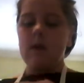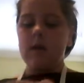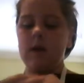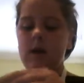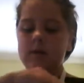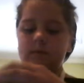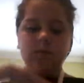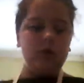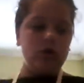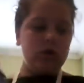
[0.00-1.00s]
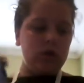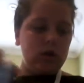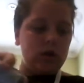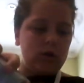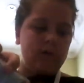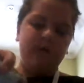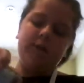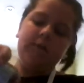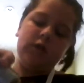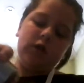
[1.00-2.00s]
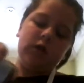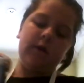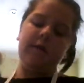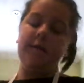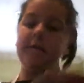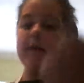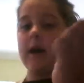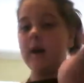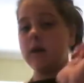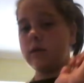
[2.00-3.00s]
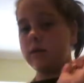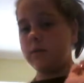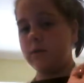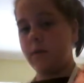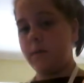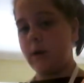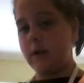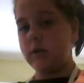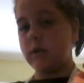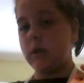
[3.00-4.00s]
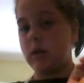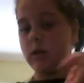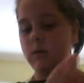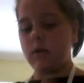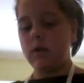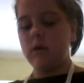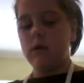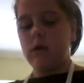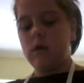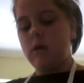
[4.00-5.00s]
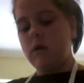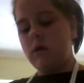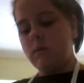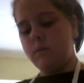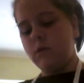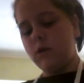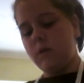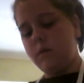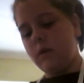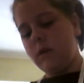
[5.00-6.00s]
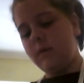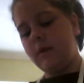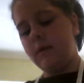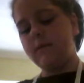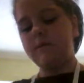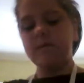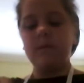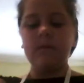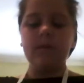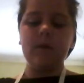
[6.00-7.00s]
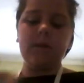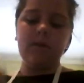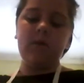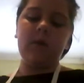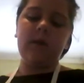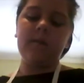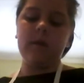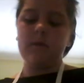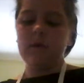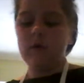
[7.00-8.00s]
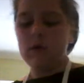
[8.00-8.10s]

I get some chocolate flakes, what we put into the other one. I'm just going to put them in, a bit more on them maybe.